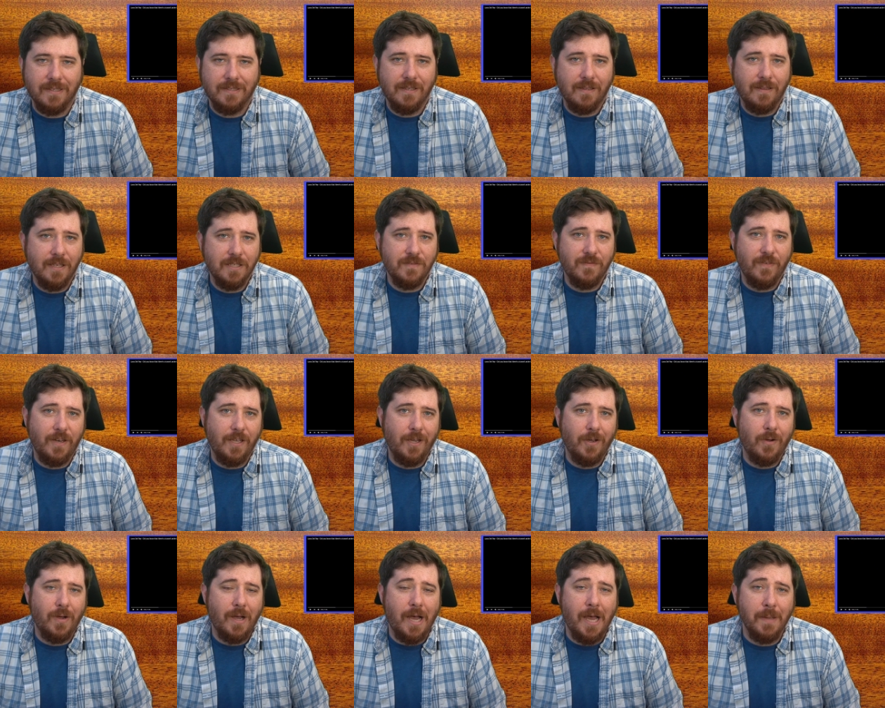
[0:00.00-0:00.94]
In this
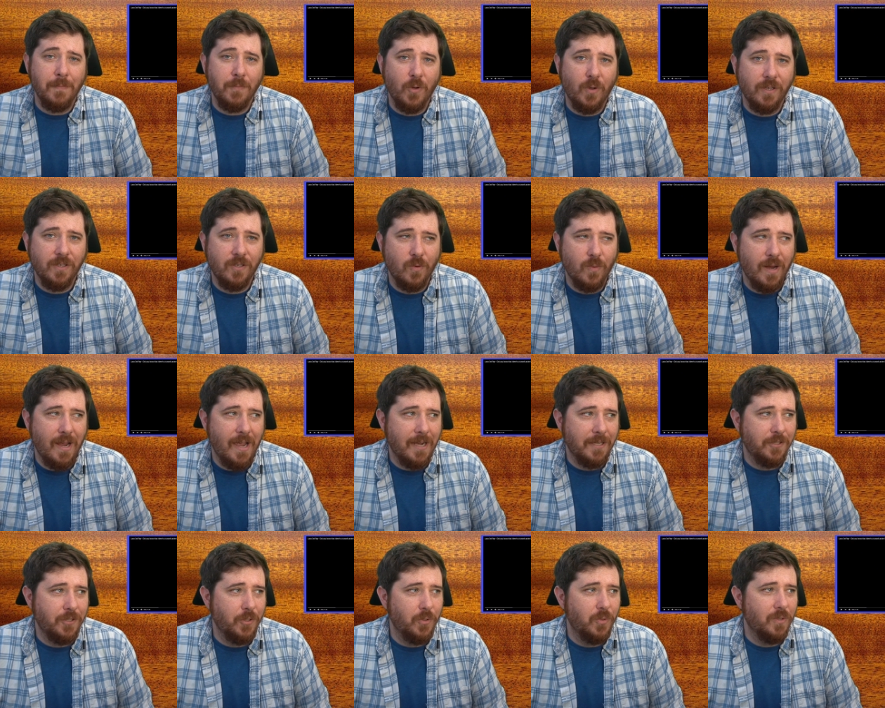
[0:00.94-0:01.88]
video, I'm going to react
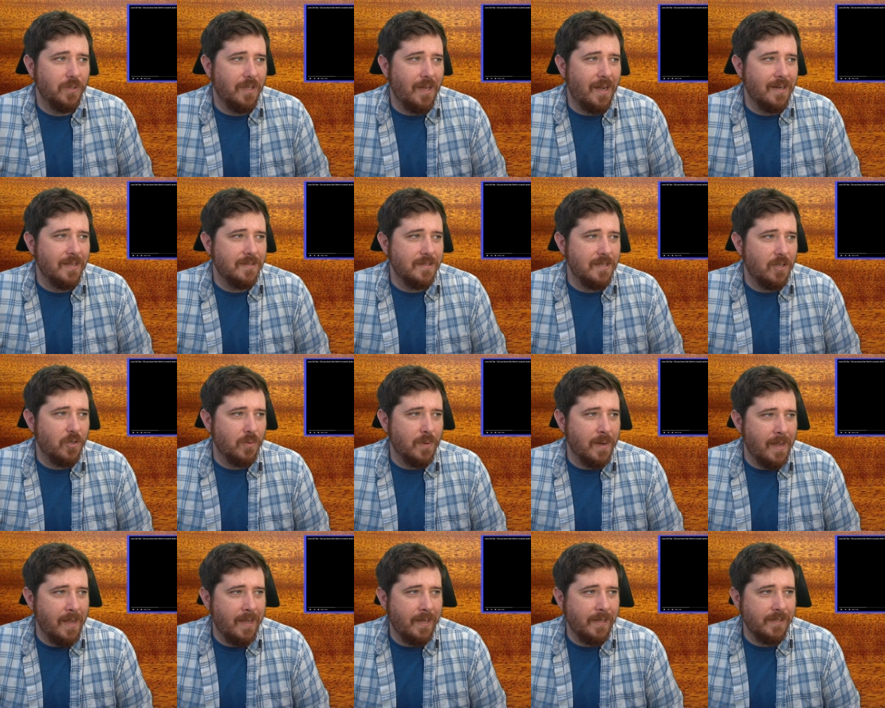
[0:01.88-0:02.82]
to Lana Del
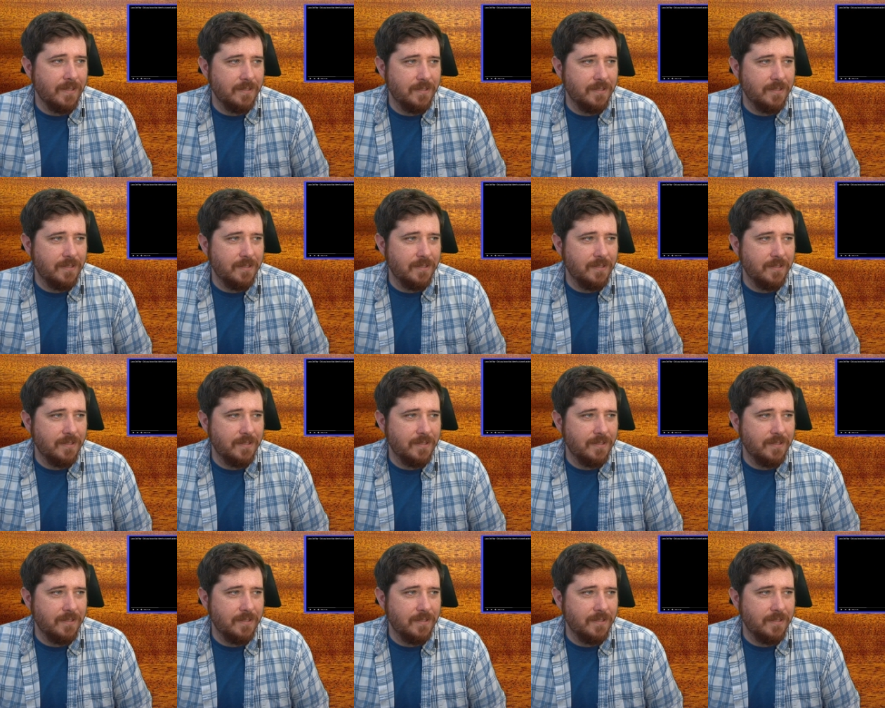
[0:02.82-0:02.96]
Rey,